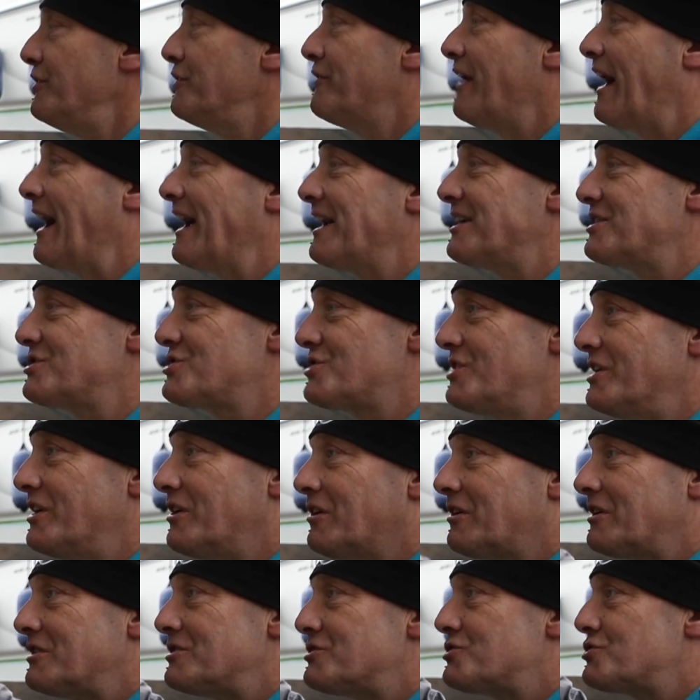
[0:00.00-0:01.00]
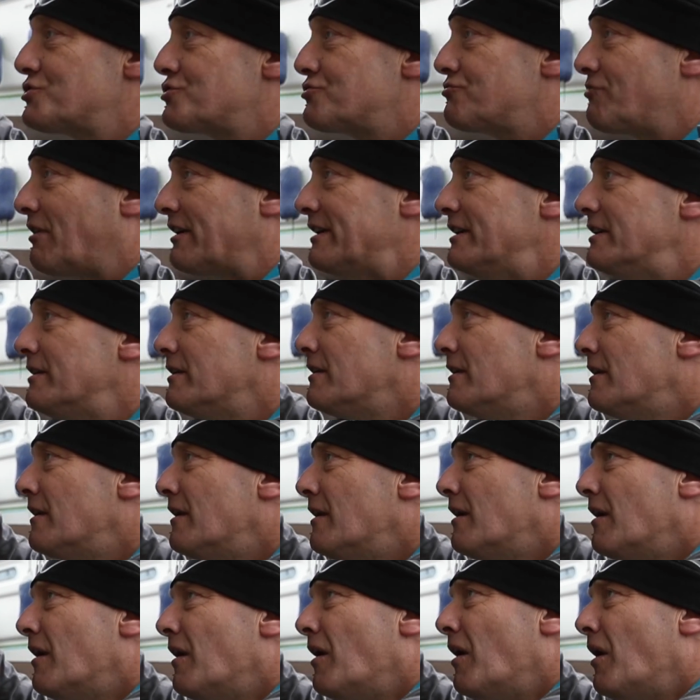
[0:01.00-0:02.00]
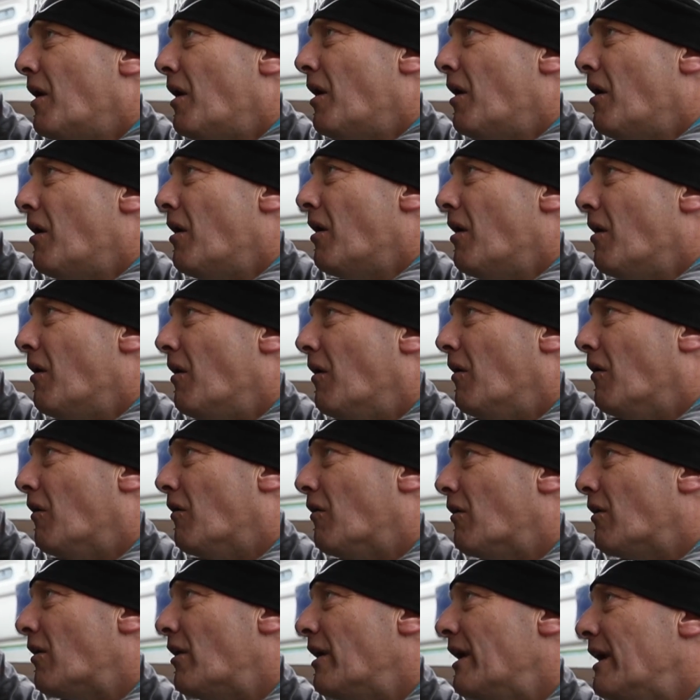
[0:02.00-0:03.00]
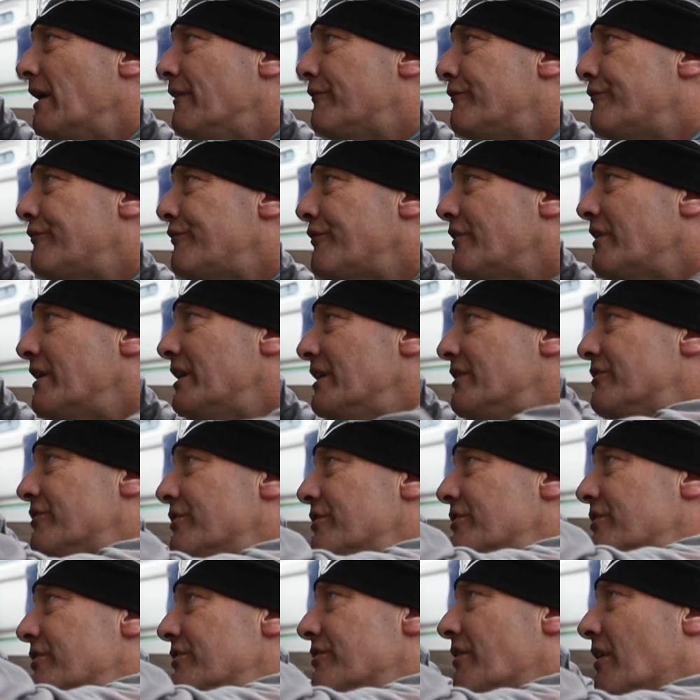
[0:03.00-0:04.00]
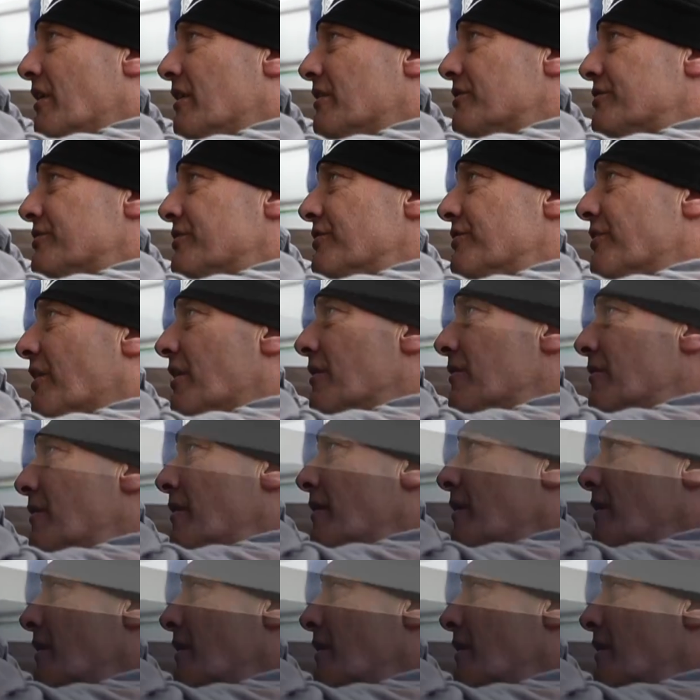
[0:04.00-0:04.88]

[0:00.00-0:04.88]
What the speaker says: you've actually got it straight or if it's a disaster zone.